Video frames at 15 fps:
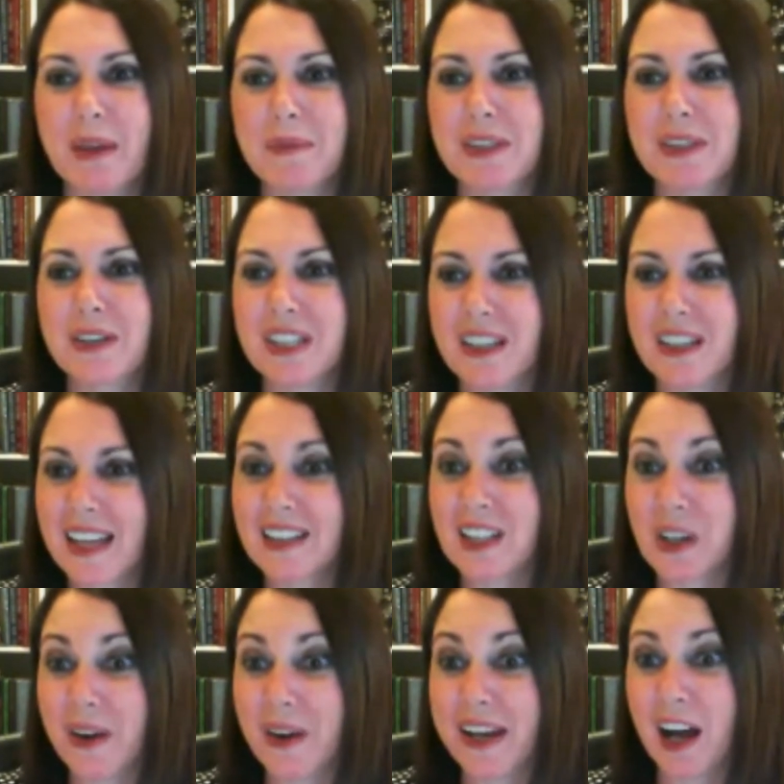So that's a
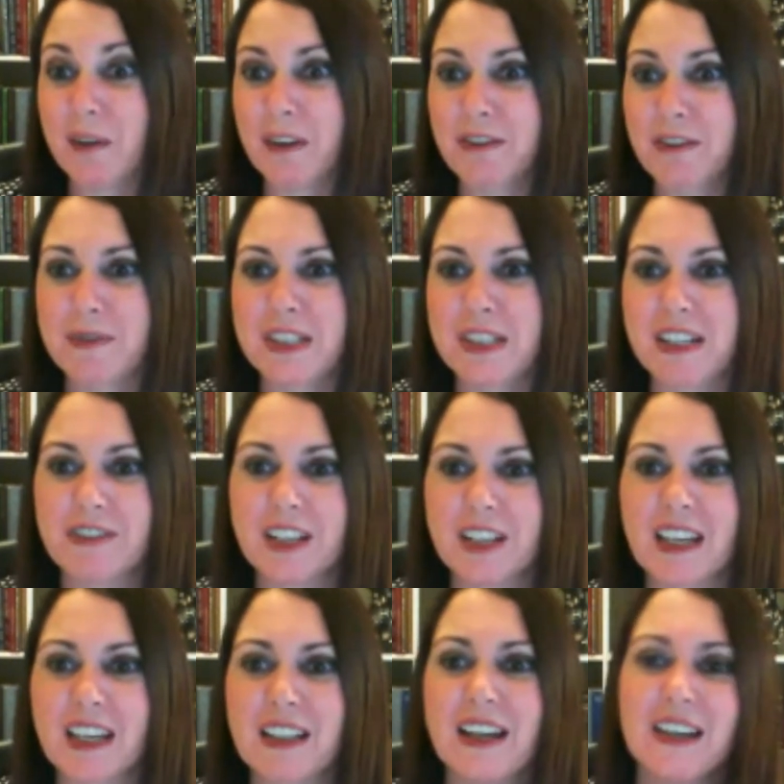great comment from Tiffany.
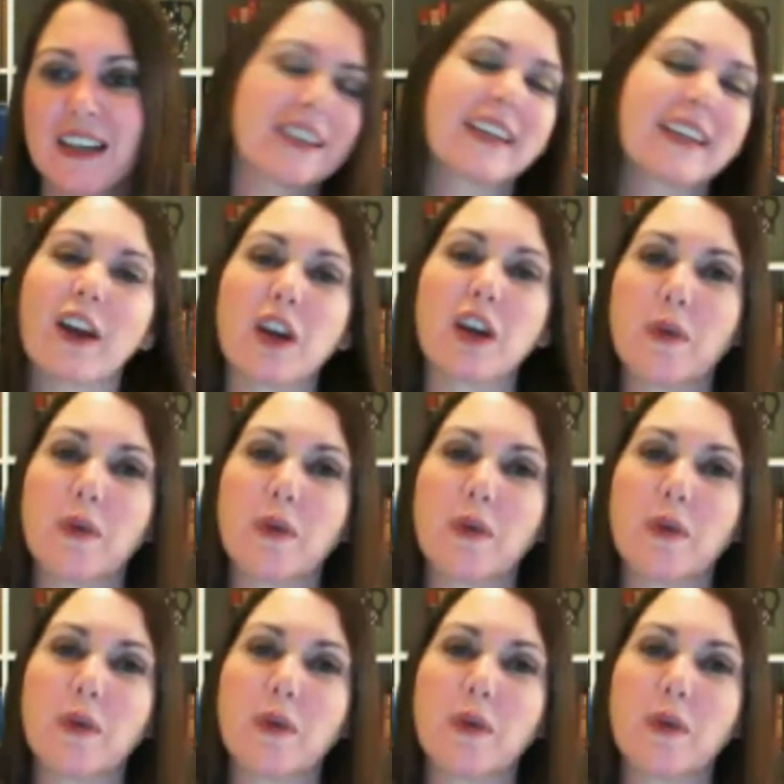And Kara